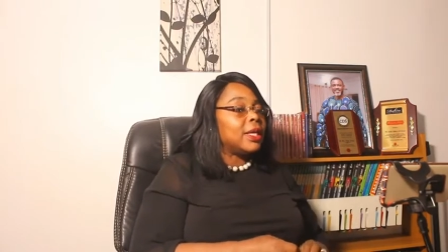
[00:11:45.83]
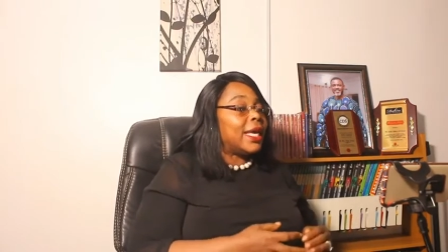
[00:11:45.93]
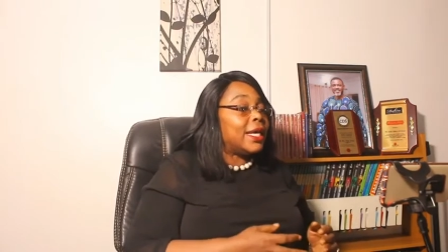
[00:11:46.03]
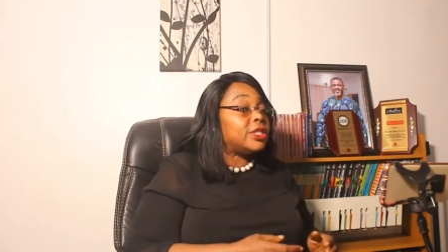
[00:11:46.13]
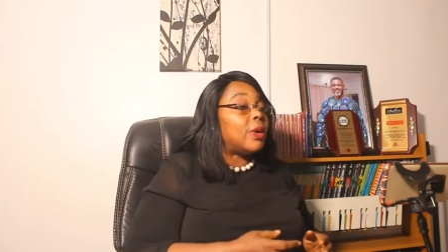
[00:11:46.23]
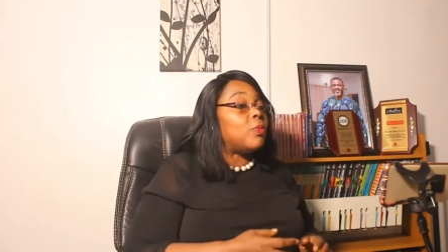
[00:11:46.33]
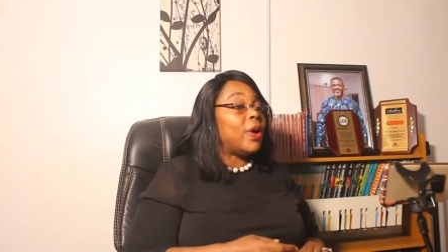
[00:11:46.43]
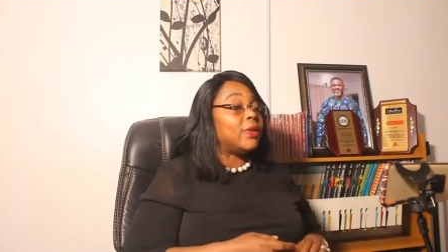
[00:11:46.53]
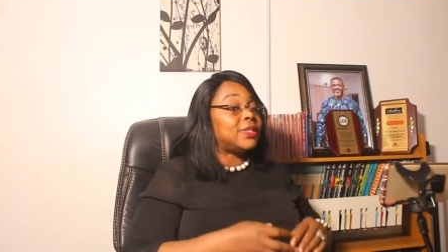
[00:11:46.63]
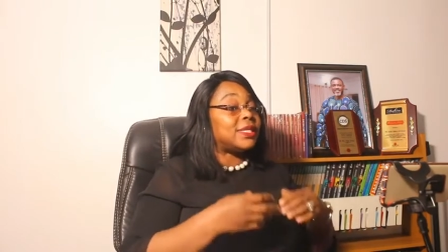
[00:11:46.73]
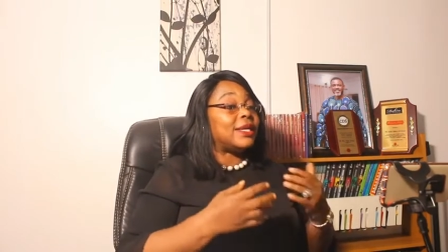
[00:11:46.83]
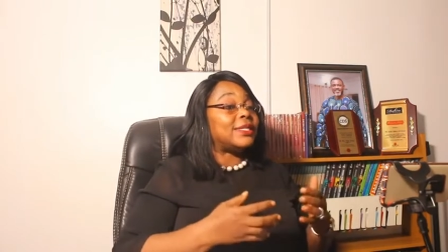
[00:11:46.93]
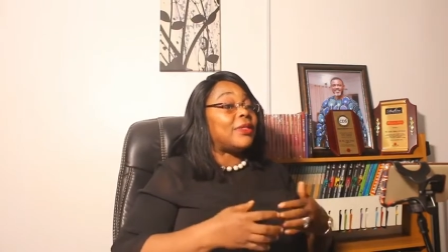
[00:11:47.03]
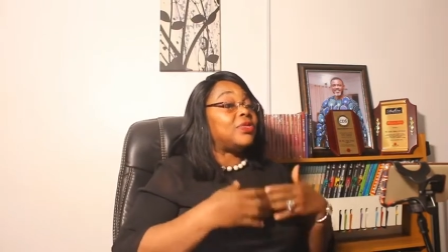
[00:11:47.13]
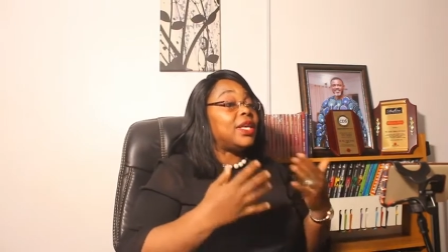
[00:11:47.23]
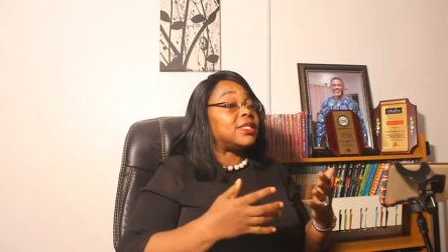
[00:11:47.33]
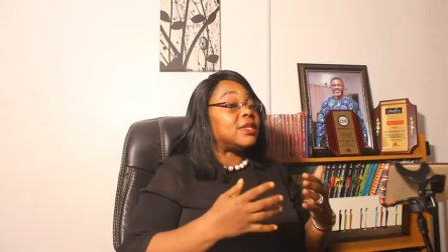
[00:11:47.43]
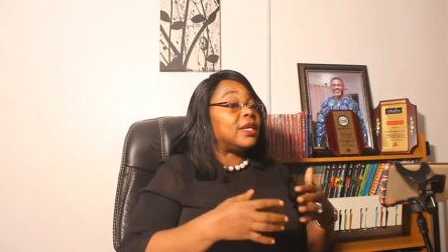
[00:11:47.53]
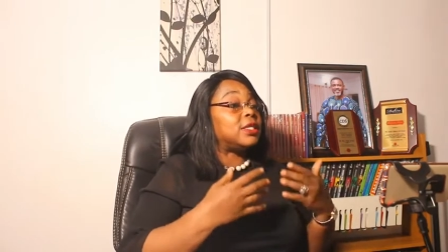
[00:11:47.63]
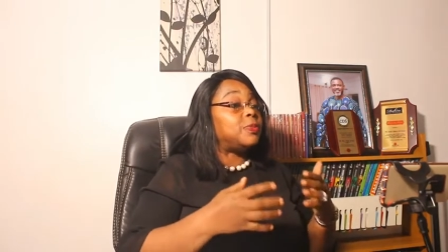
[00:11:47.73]
kingdom wealth says that these
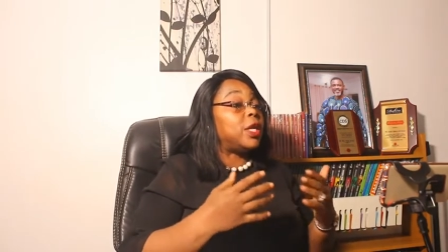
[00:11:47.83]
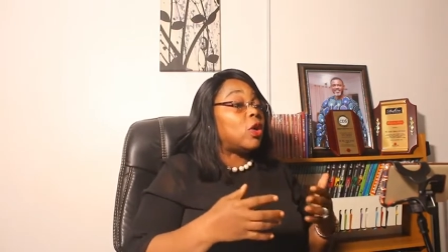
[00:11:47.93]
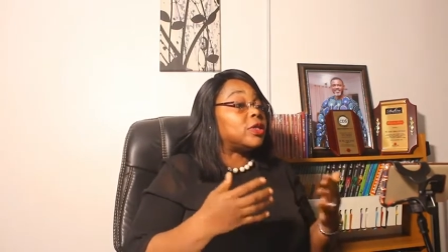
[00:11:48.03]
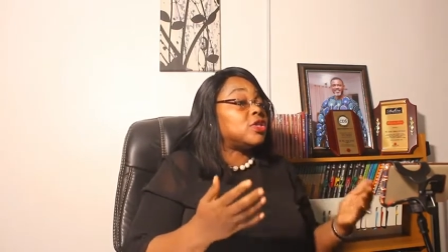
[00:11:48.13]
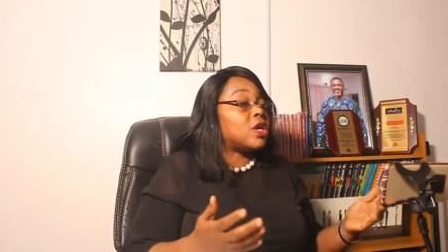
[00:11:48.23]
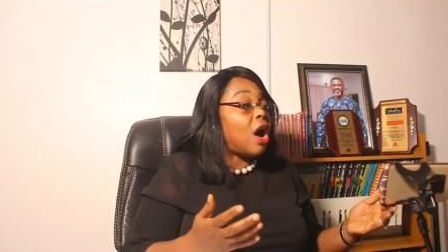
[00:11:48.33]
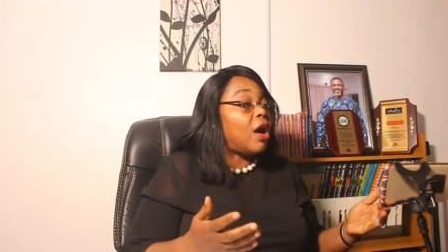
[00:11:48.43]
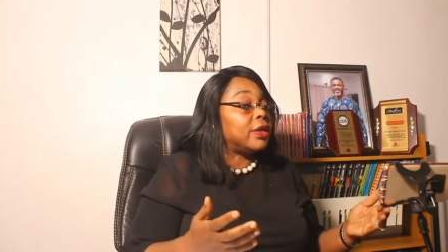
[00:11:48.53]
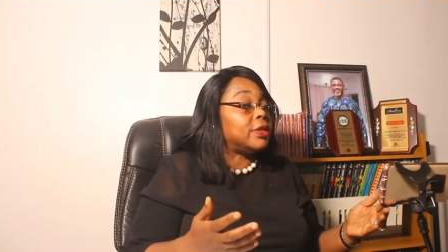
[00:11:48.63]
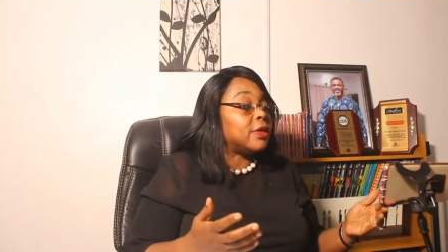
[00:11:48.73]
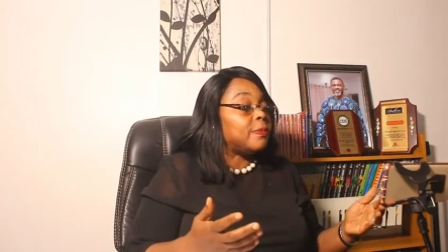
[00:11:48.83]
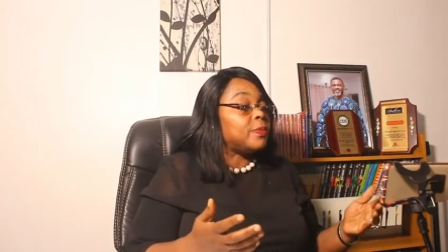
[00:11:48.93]
things belong to God.